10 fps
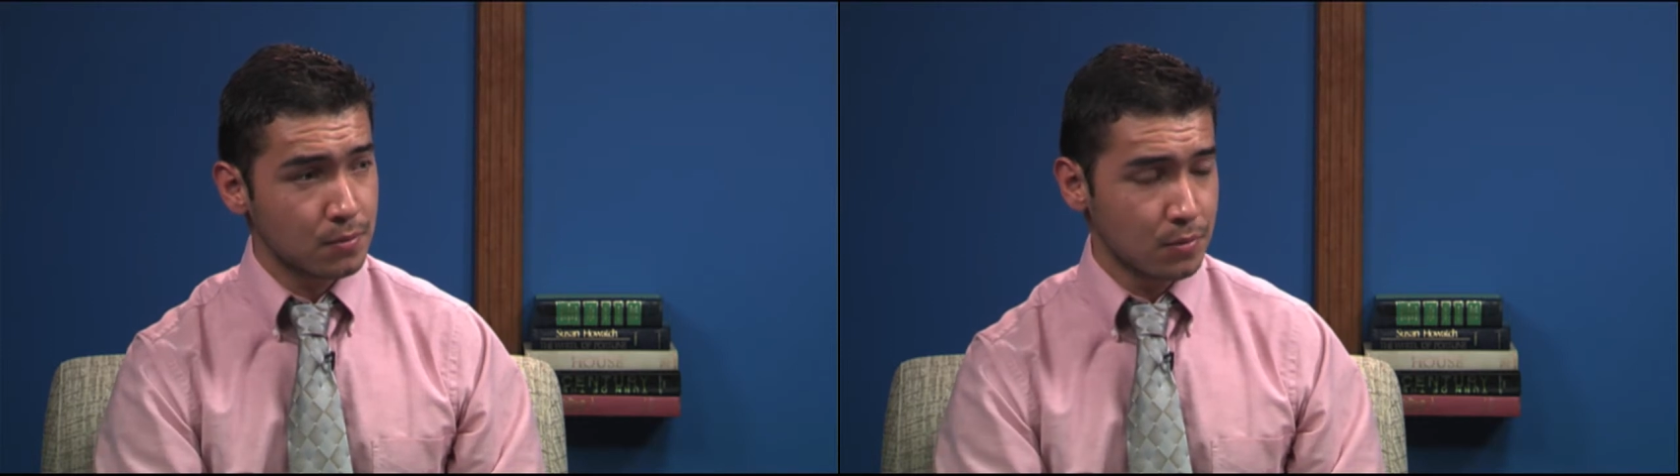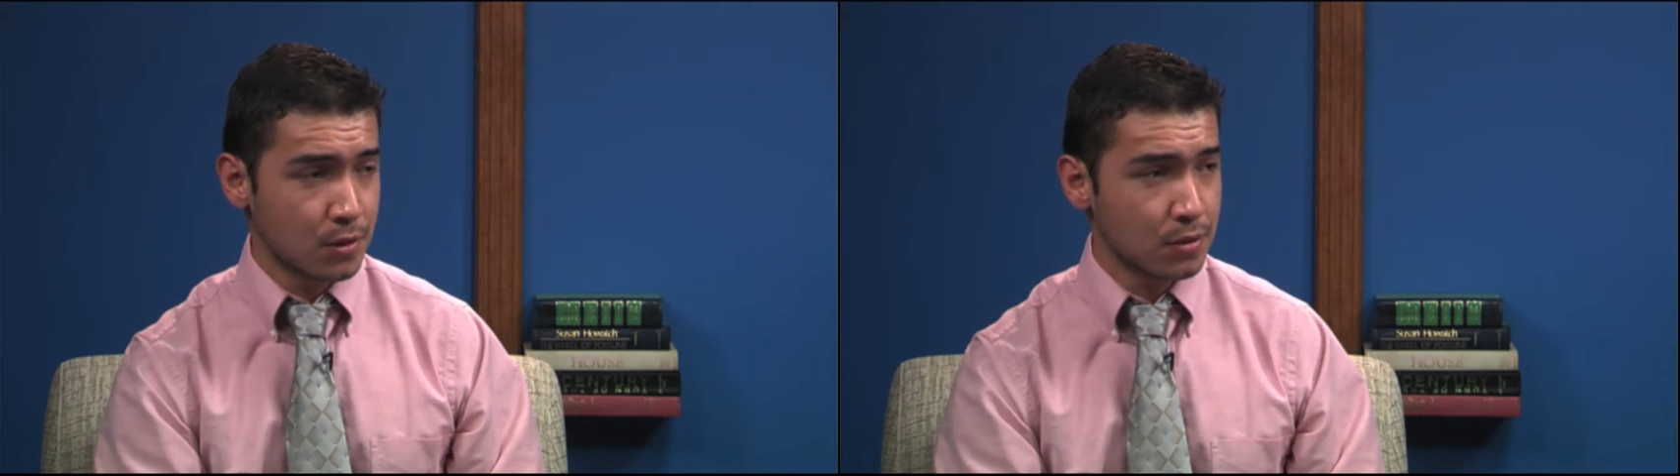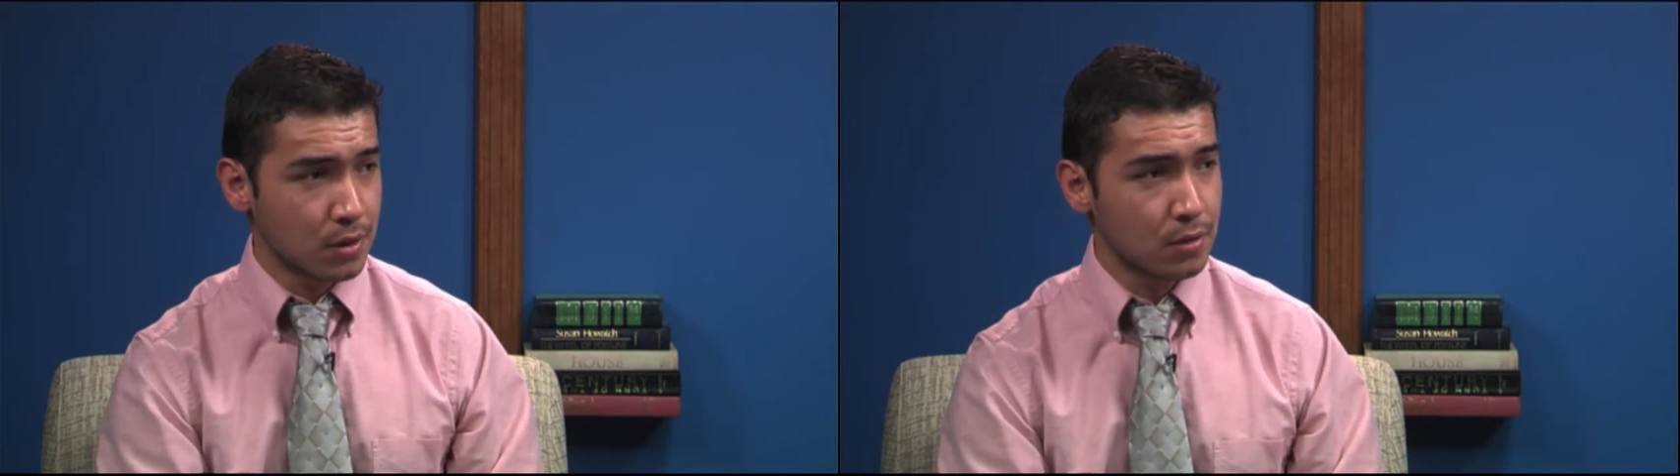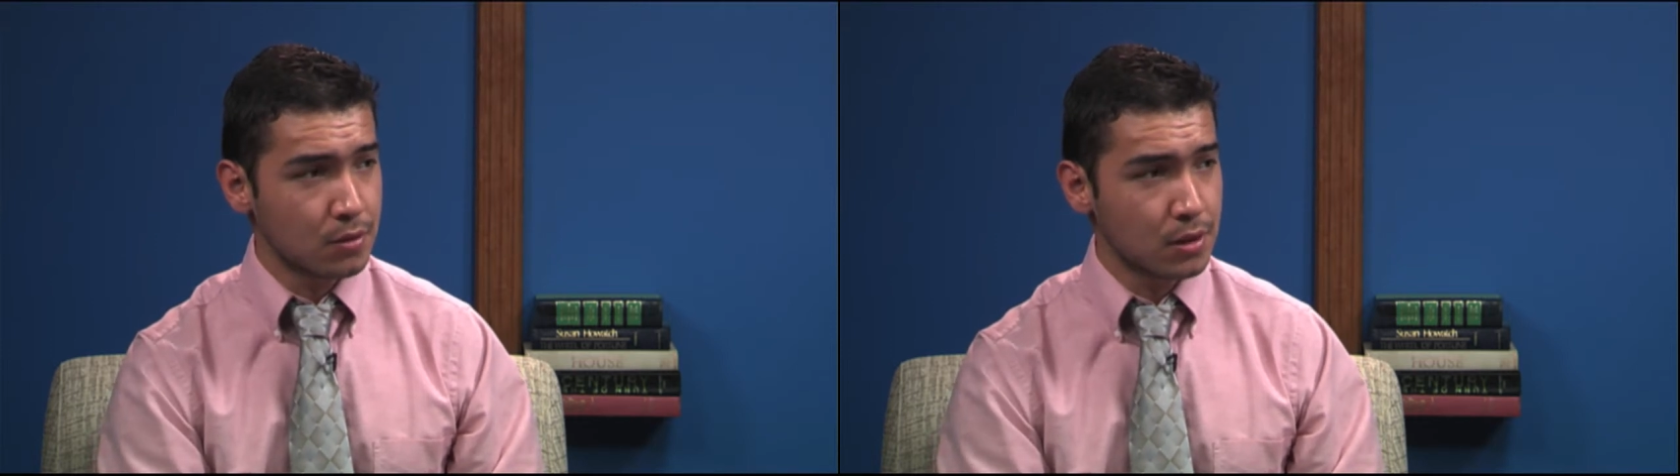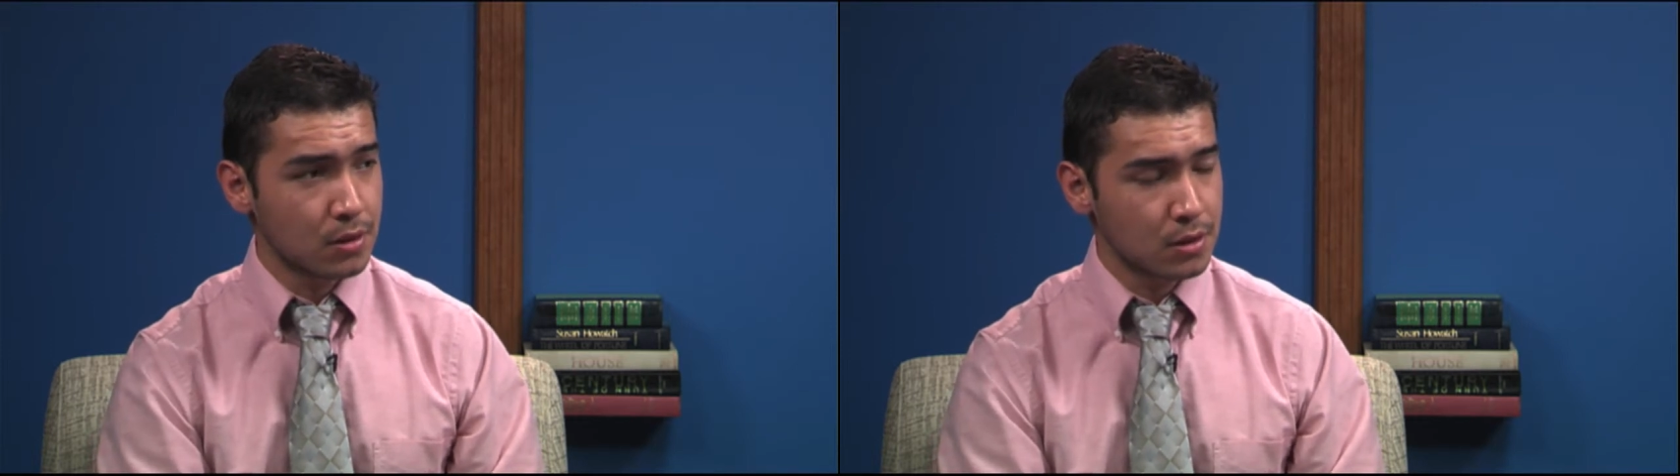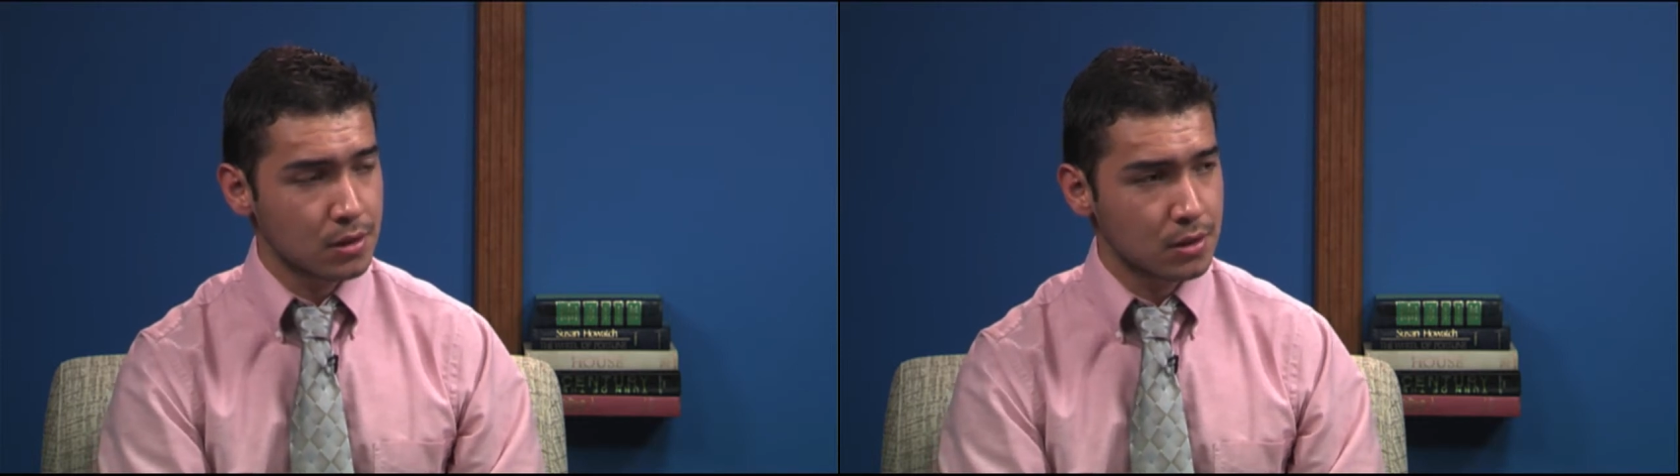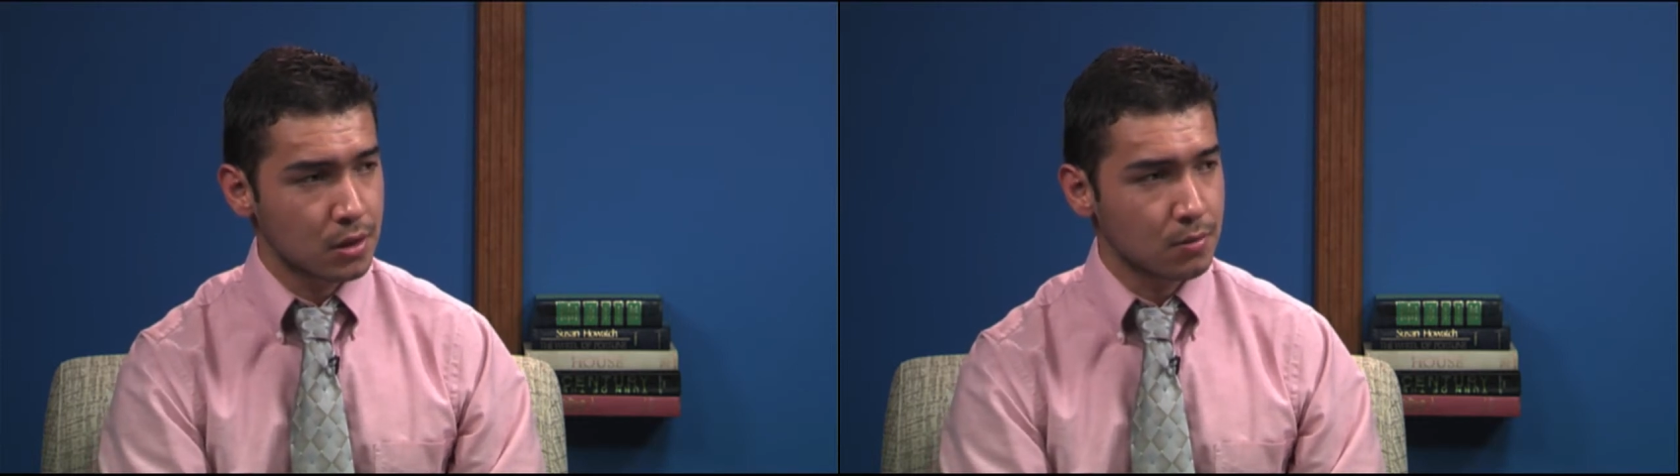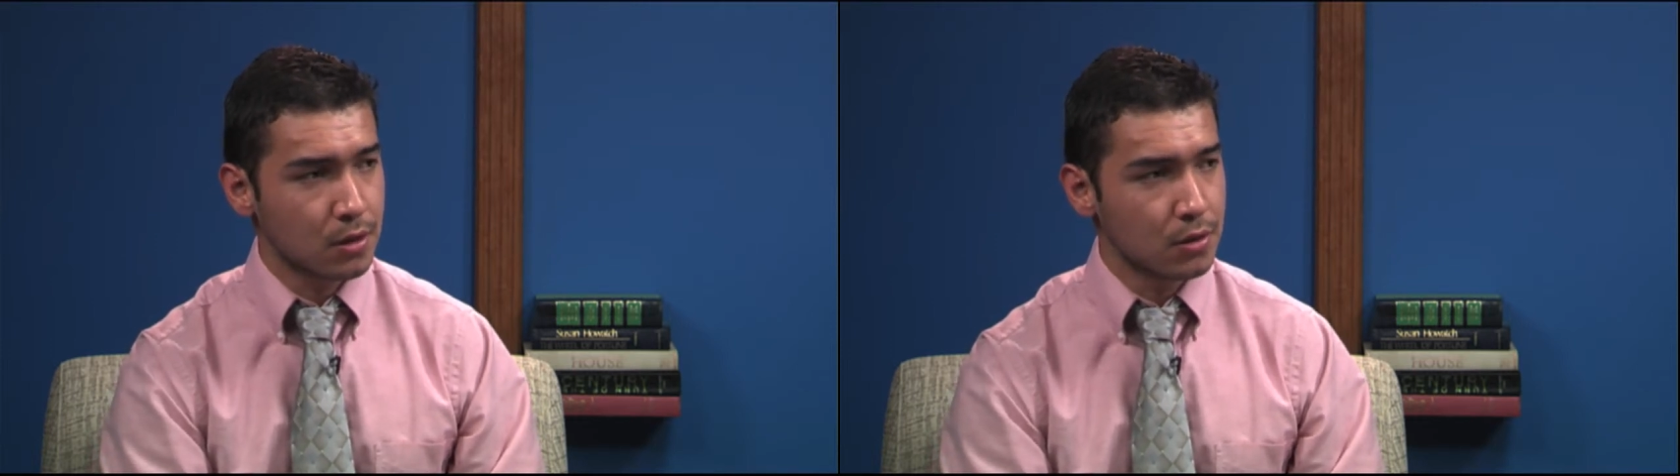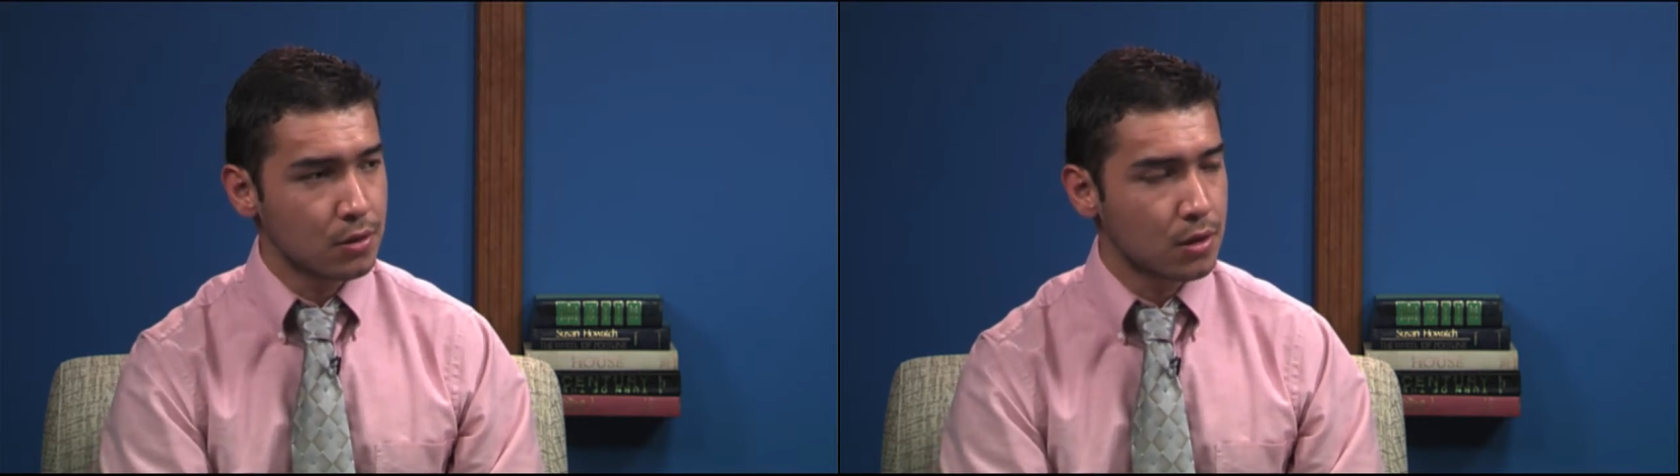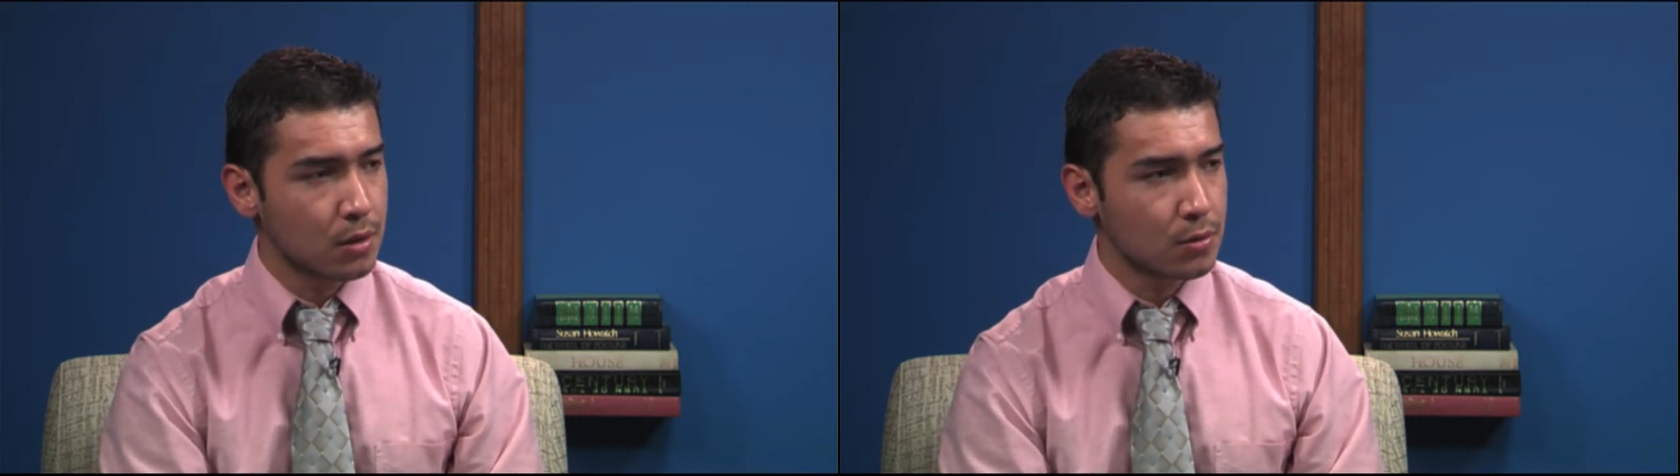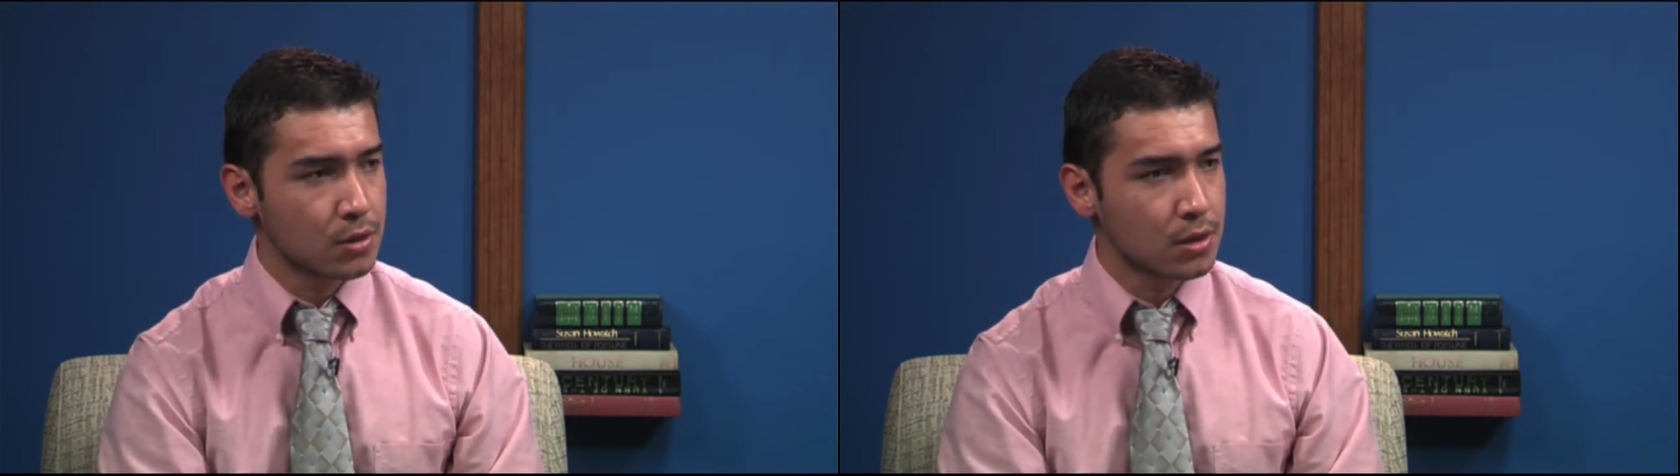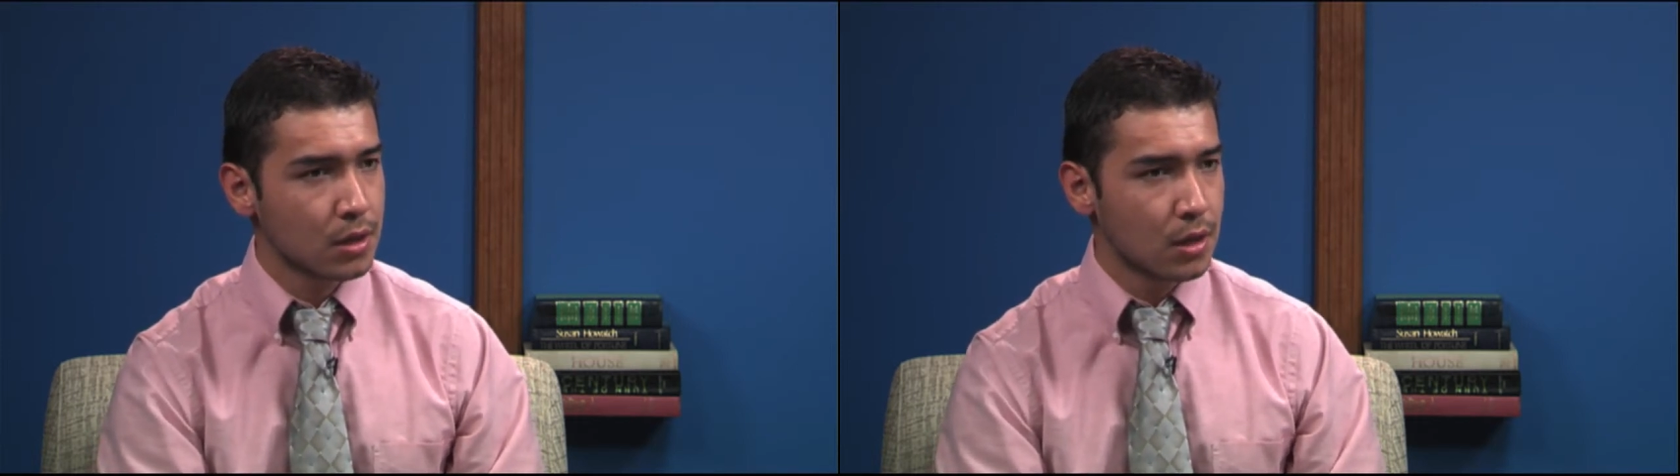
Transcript: like we are talking about newcomers,